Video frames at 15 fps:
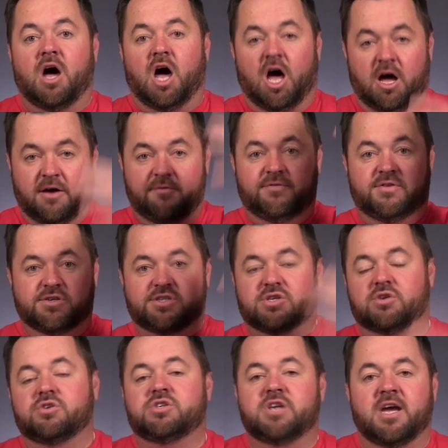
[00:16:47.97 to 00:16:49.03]
of the
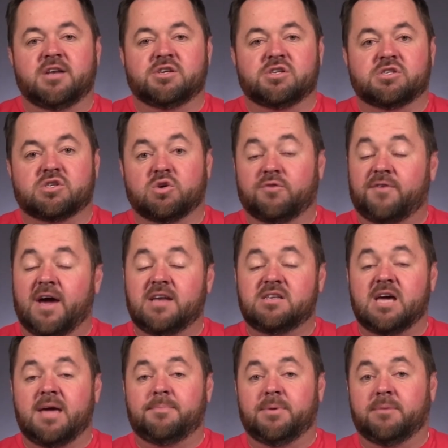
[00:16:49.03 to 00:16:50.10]
search engine. So if I
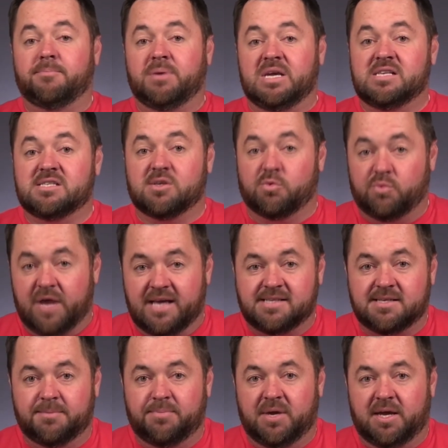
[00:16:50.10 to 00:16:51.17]
type in pizza
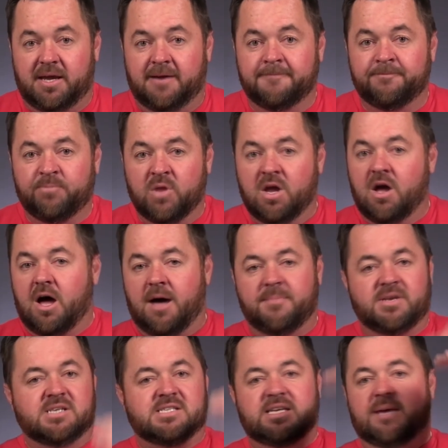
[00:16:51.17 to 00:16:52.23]
recipe, I'm
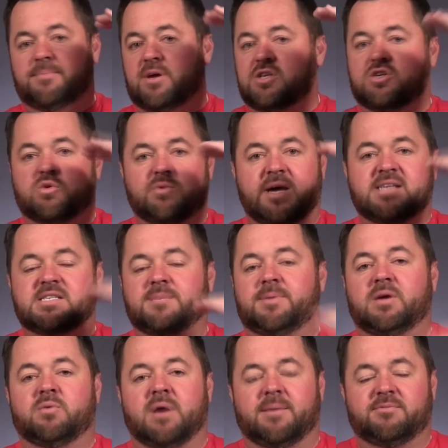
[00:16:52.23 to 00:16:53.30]
going to see a bunch of
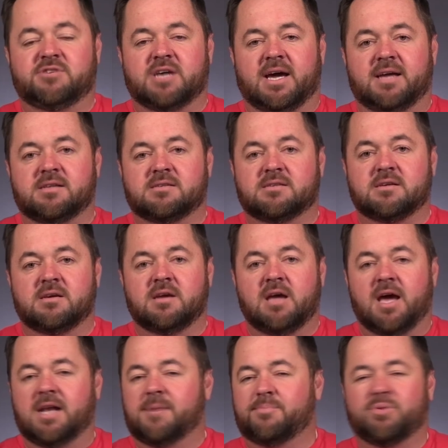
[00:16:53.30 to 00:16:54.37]
recipe websites.
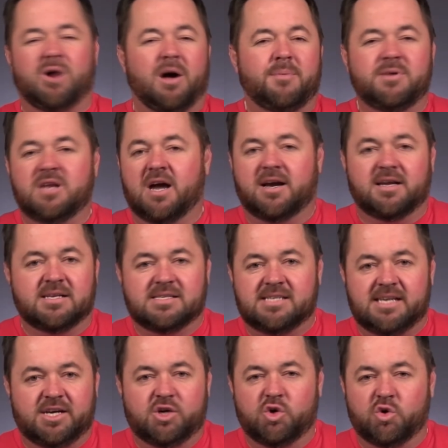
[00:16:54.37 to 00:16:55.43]
And I'm probably not going to
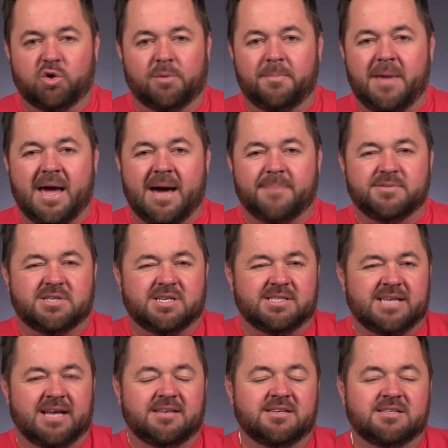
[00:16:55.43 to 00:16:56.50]
see Google Maps because
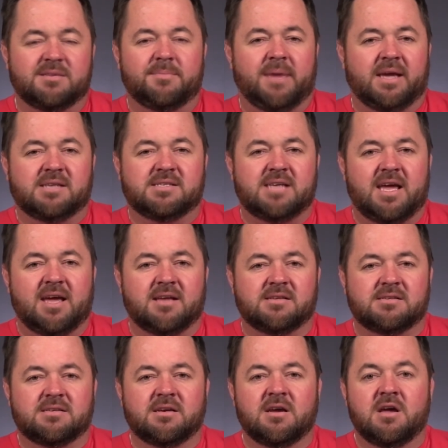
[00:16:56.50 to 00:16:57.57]
that doesn't make
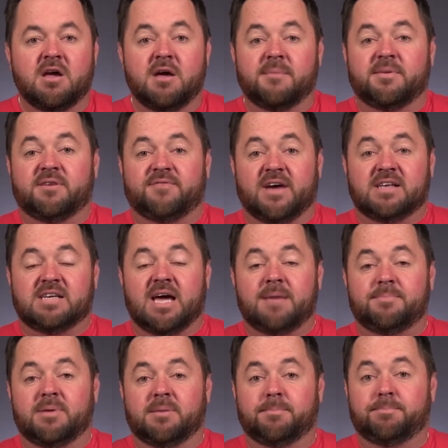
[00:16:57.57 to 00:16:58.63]
sense. But if I
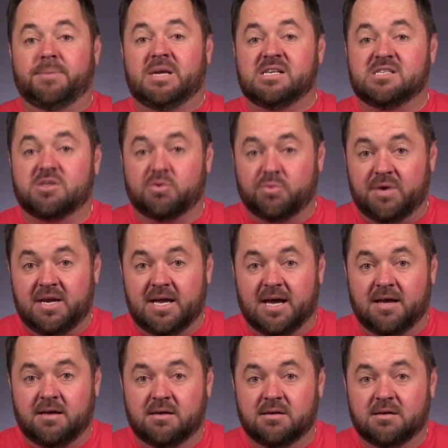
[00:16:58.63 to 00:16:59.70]
type in
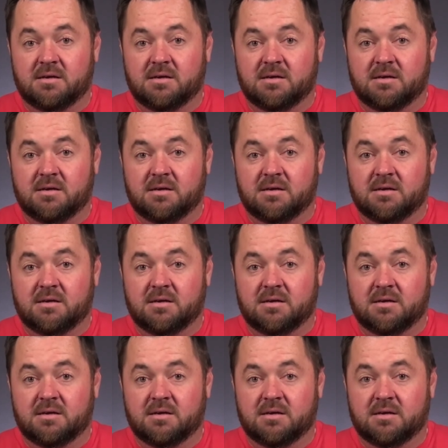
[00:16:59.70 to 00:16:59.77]
pizzeria,